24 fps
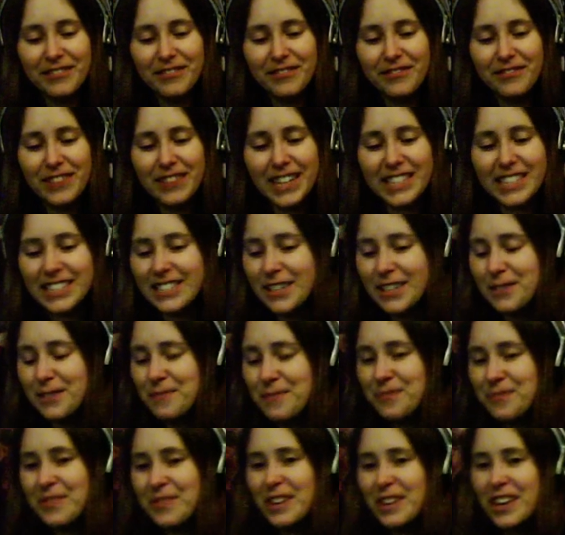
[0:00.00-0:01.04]
Fancy.
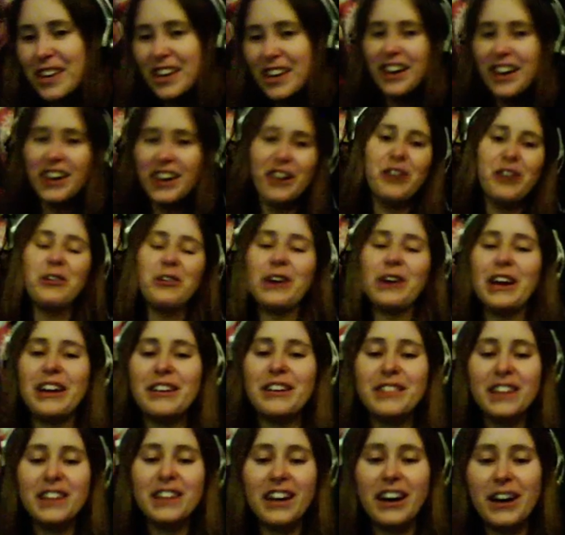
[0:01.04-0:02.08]

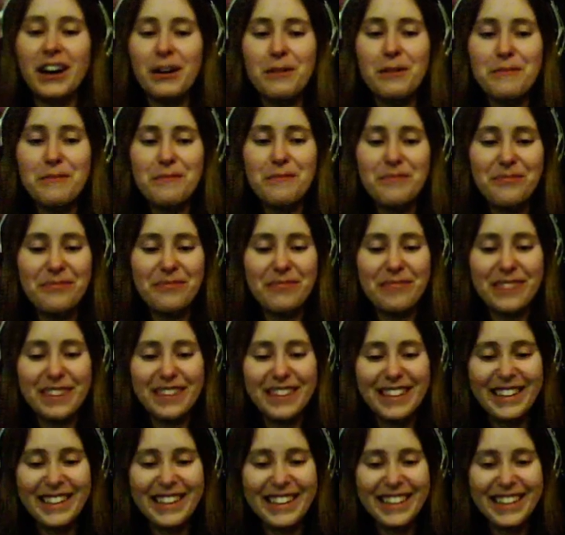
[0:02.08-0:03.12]
Okay, um,
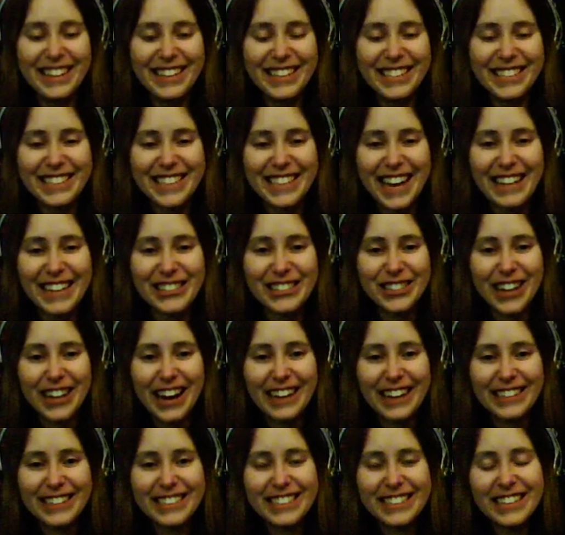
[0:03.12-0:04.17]

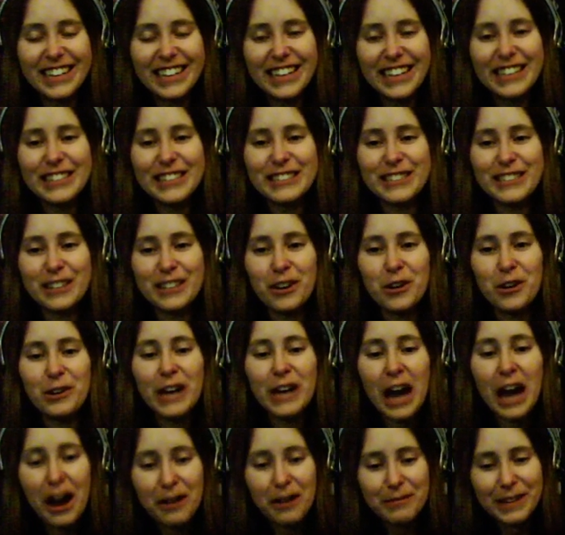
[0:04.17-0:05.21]
sidetracked. So
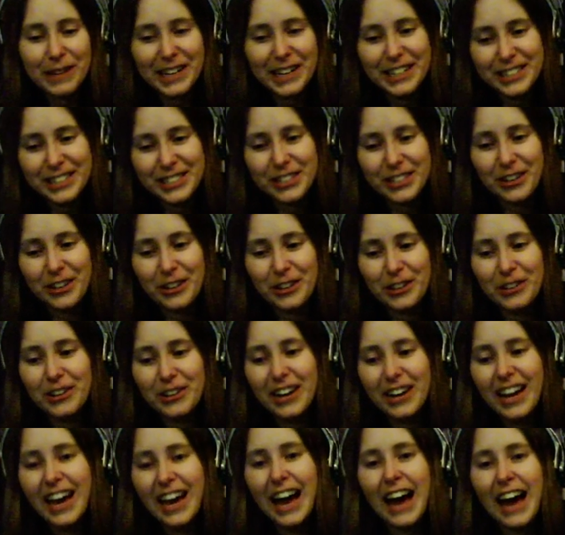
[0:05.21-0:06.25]
now I'm going to show you
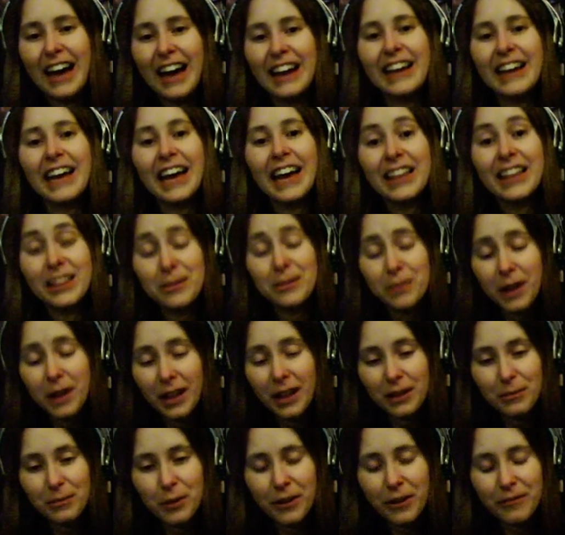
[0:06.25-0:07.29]
how to get the
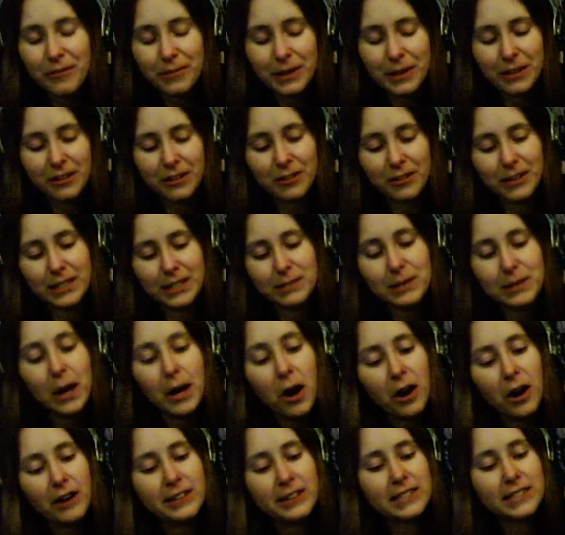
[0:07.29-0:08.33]
polymorph mythical recipe.
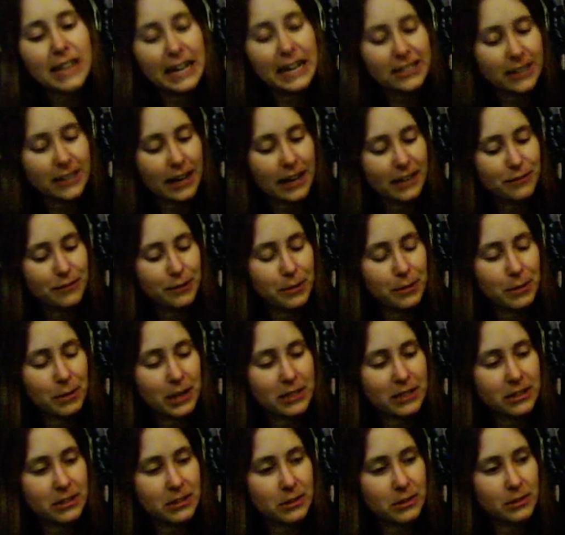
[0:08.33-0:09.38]
Oh, I was sidetracked from
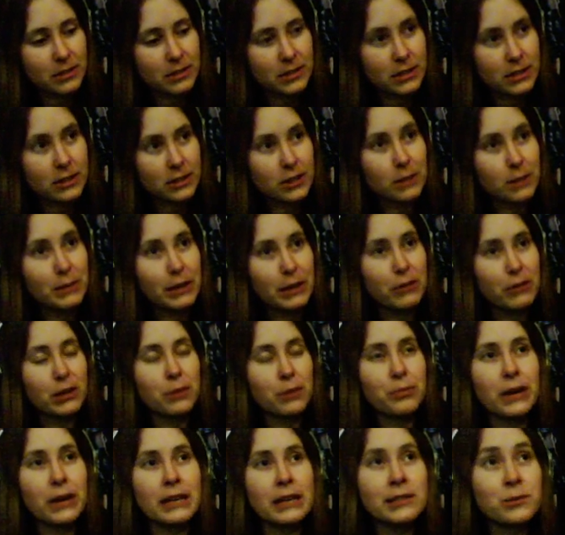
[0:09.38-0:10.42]
also determining what the
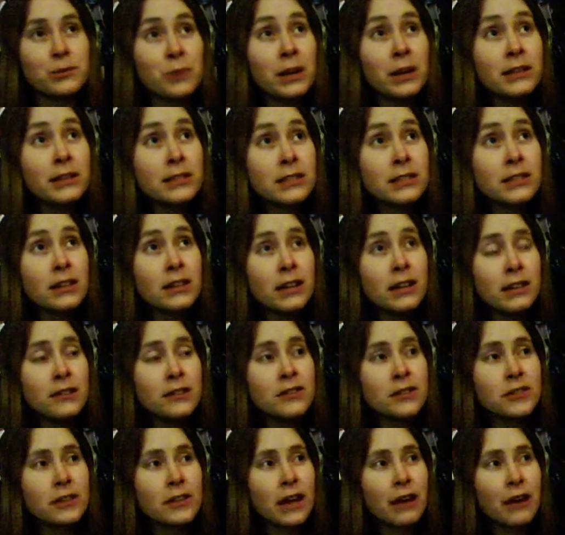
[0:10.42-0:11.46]
price was.
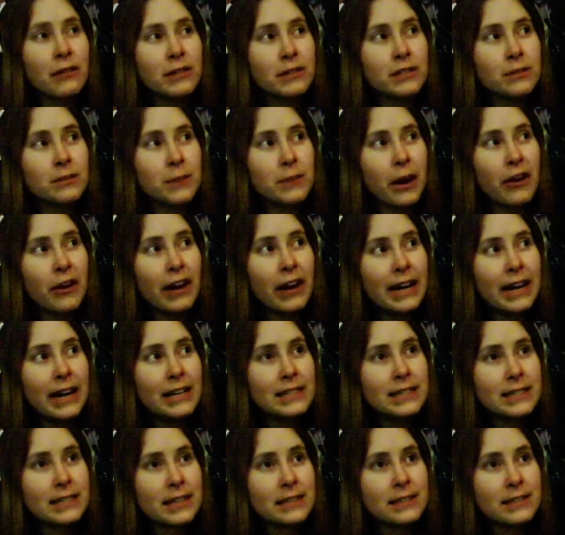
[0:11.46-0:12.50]
So that was about eighty
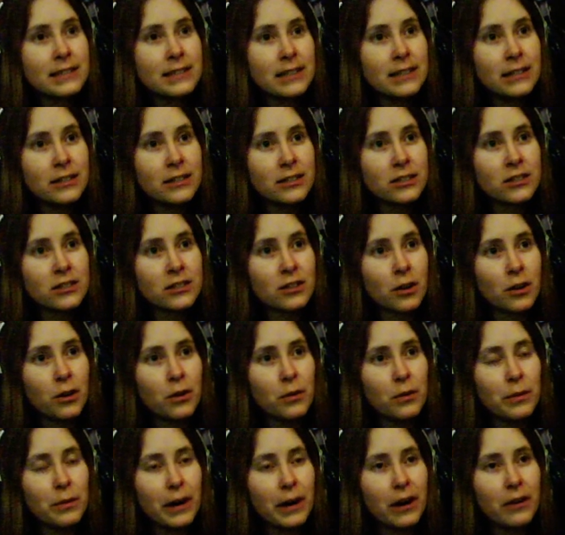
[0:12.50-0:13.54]
cents each, so
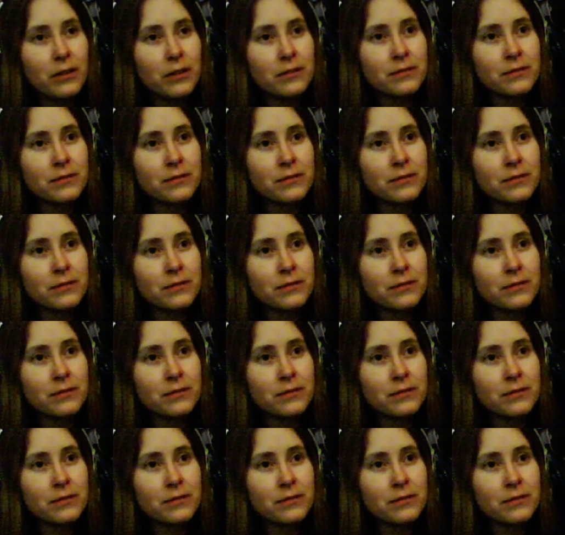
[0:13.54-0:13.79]
about